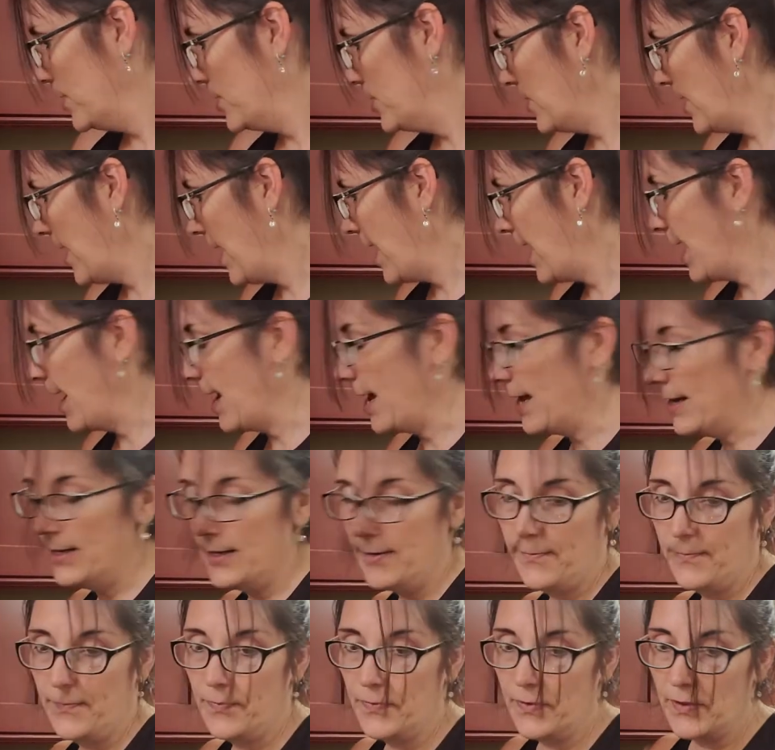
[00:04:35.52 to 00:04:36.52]
to add
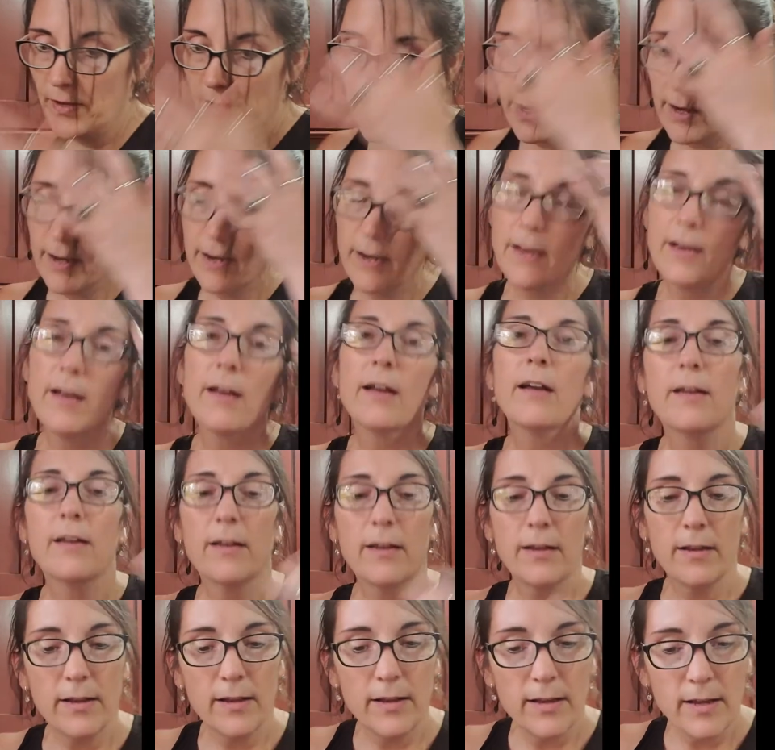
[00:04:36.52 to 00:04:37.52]

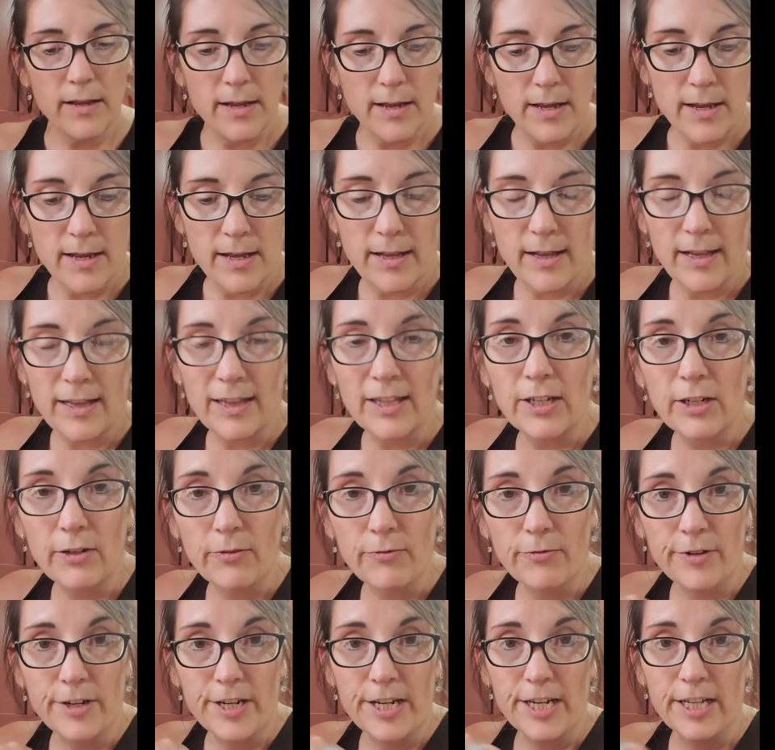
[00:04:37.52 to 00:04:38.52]
a little
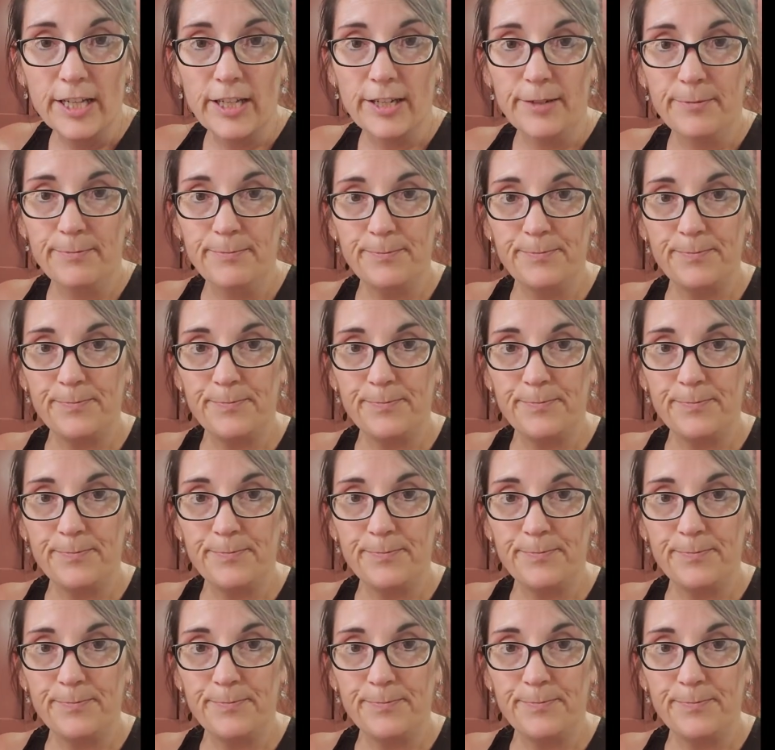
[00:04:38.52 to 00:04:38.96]
vanilla.